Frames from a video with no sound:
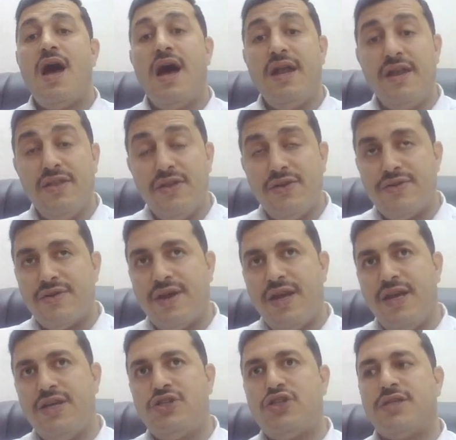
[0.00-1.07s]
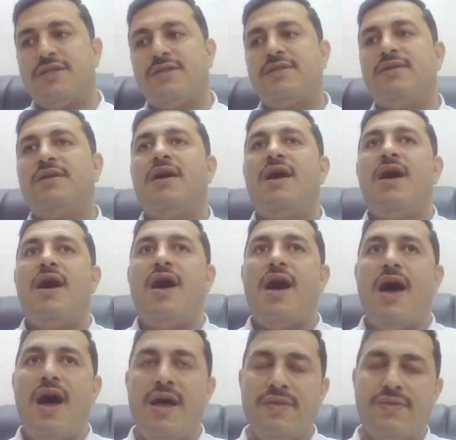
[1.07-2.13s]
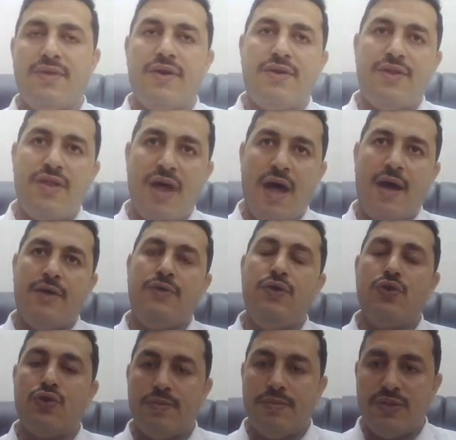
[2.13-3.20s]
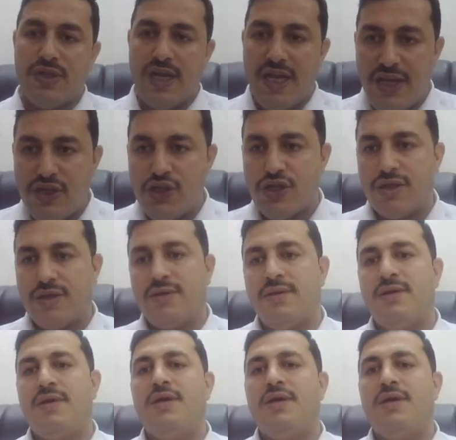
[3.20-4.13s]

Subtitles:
Another agent under the neuromodulation